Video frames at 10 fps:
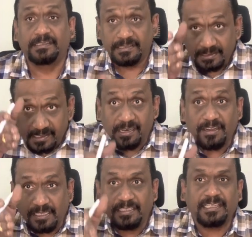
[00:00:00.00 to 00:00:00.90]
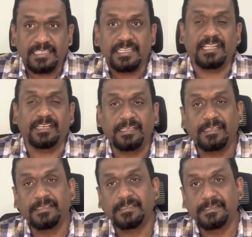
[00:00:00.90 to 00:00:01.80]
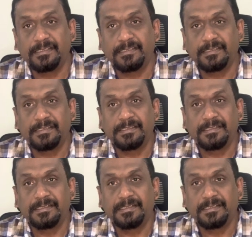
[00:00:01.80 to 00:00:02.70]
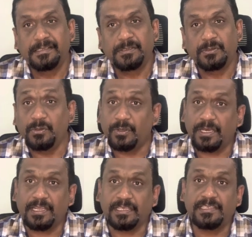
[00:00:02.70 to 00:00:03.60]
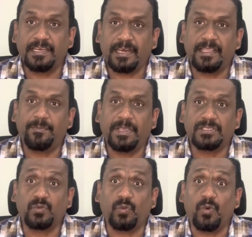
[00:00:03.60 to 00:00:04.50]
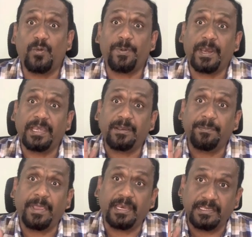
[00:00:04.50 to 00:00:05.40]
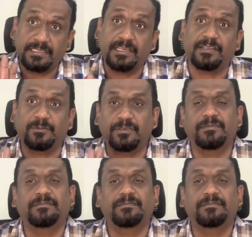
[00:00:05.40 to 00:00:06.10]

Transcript: starting the GL, you can consider them as open item managed account.